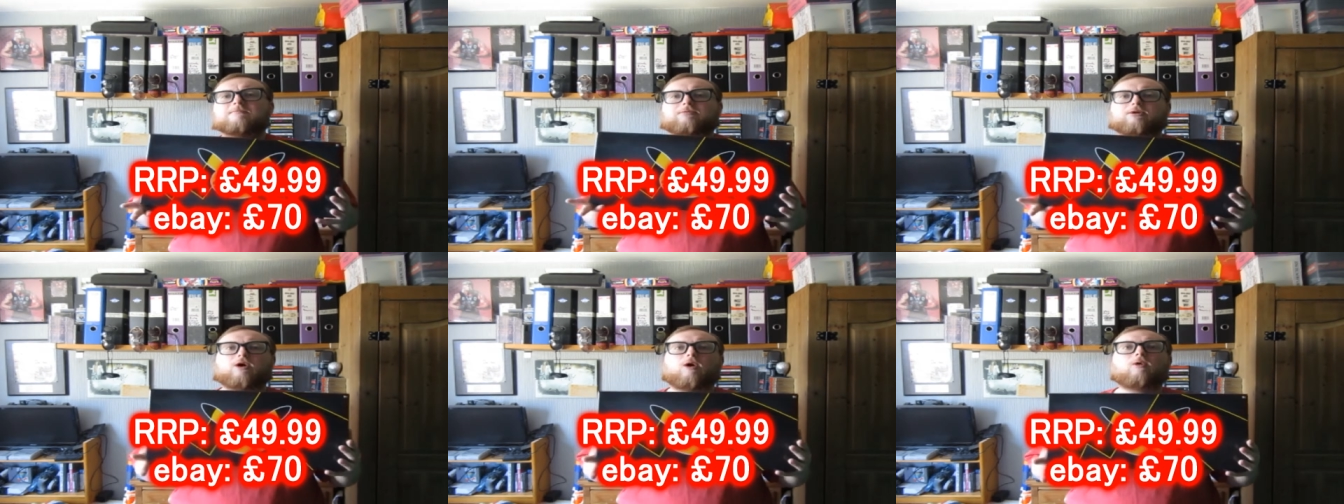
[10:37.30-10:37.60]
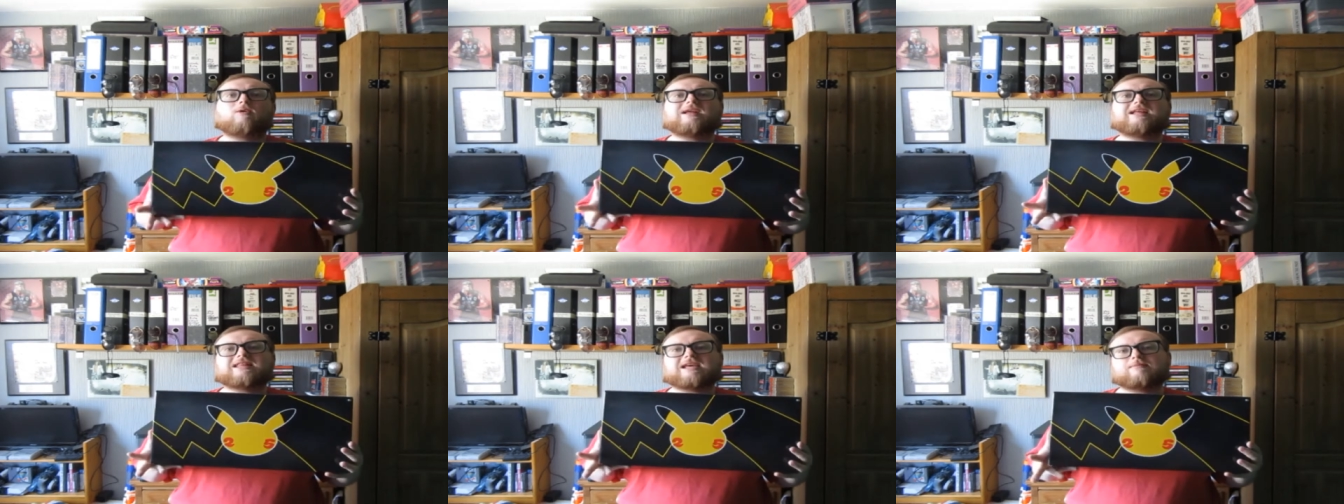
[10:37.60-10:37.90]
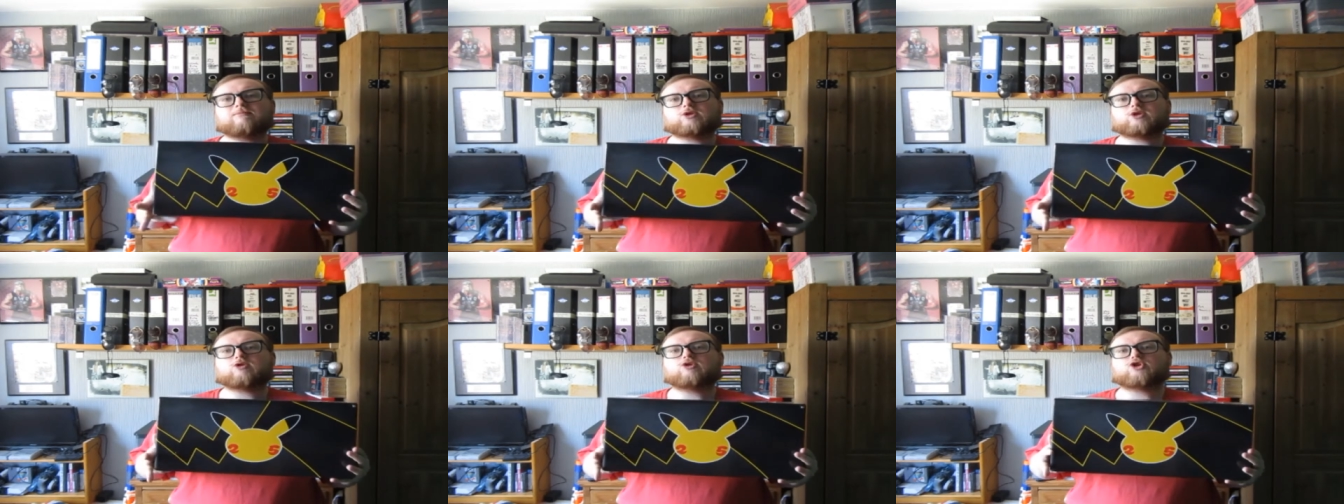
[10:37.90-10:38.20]
But only
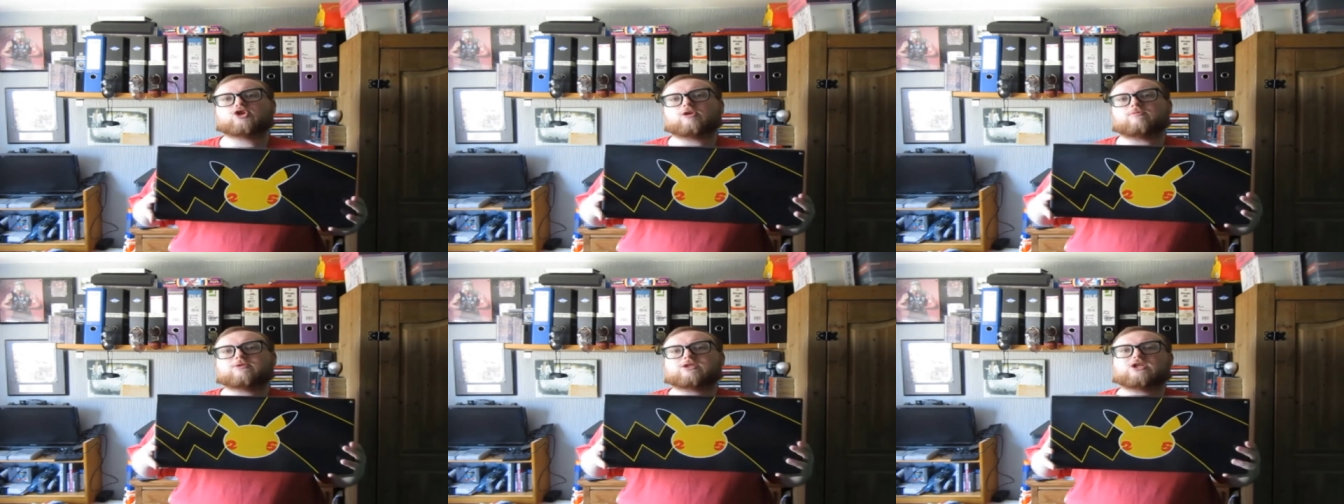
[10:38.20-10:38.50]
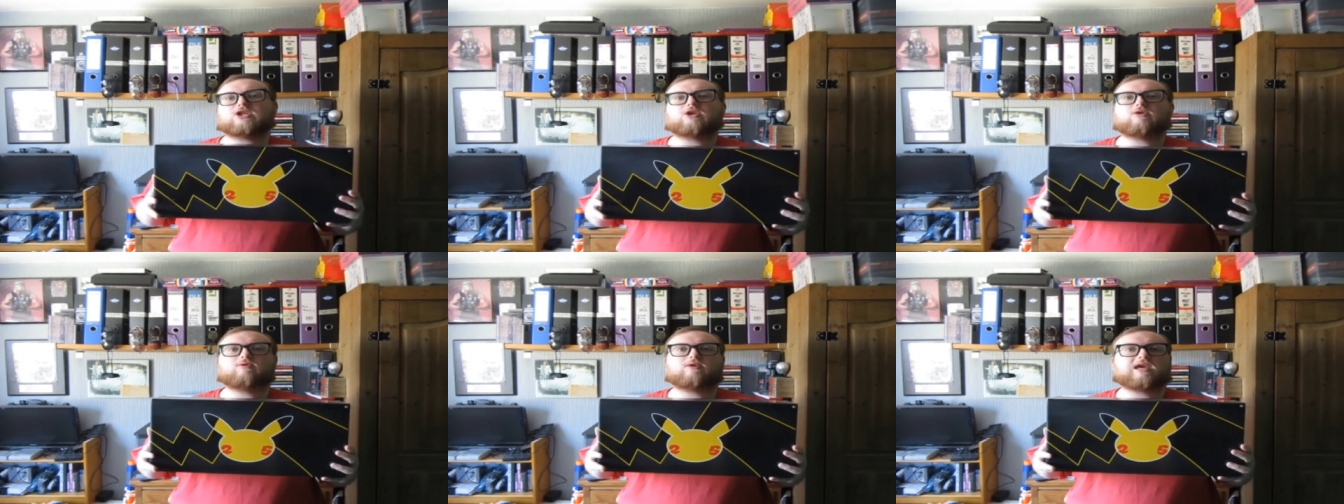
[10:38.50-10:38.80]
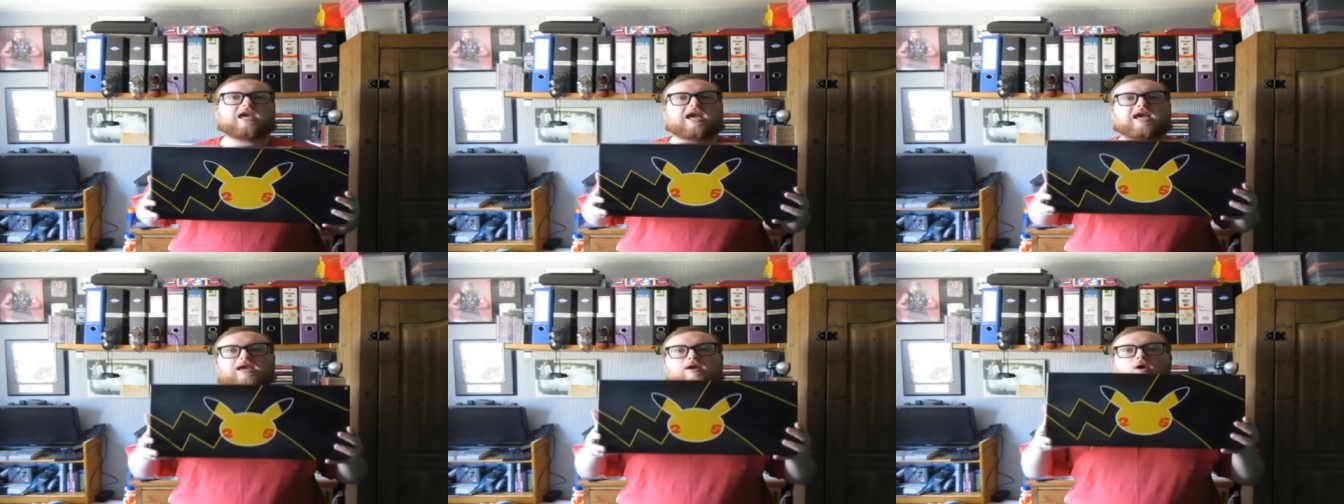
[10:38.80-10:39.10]
them two shops in the
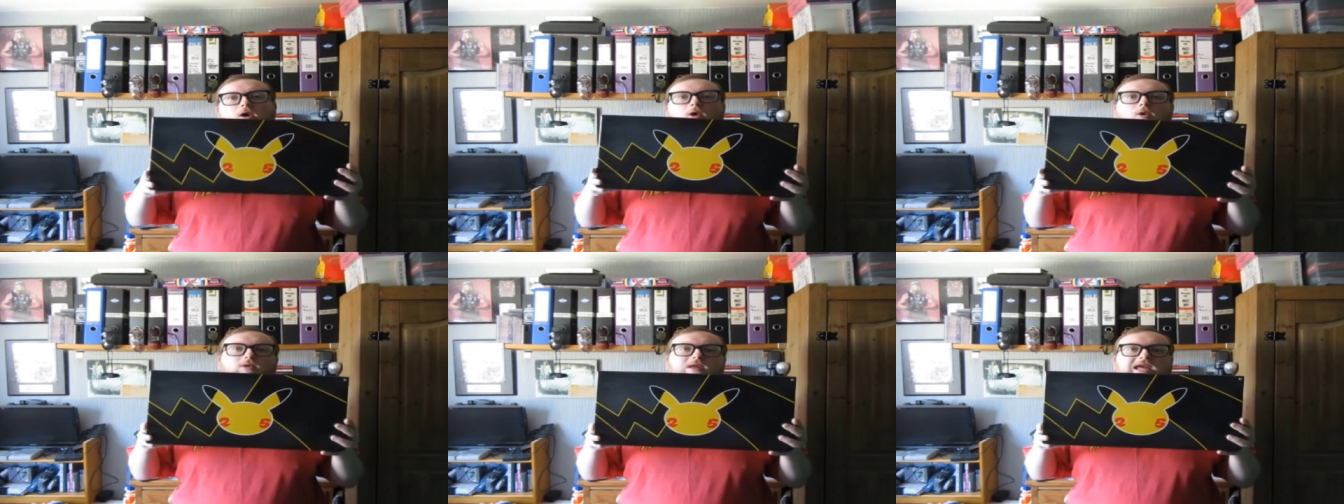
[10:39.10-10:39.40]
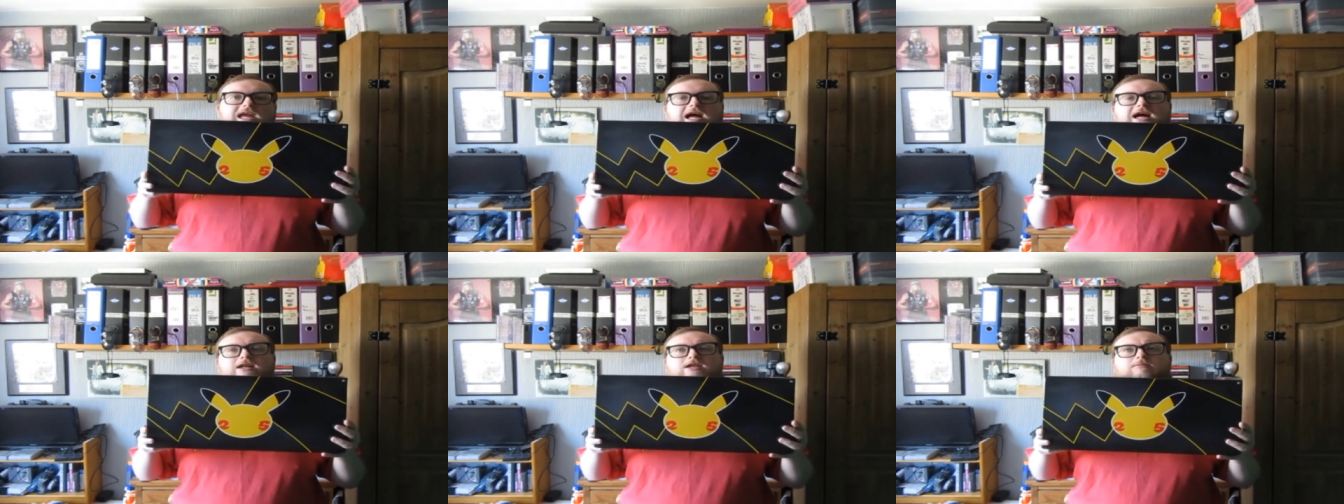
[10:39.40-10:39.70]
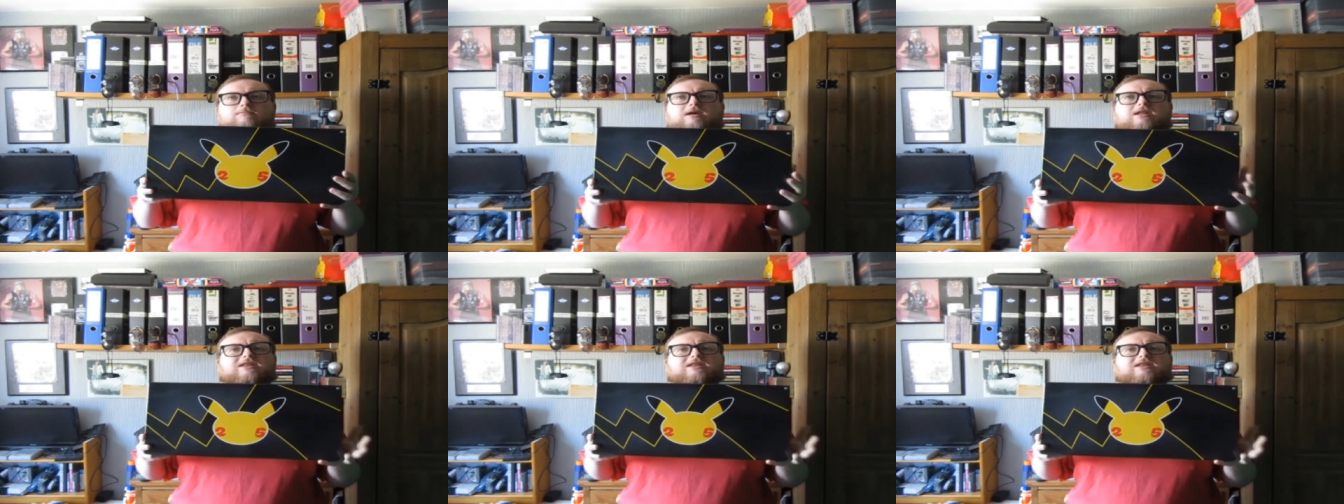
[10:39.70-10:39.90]
UK only had them.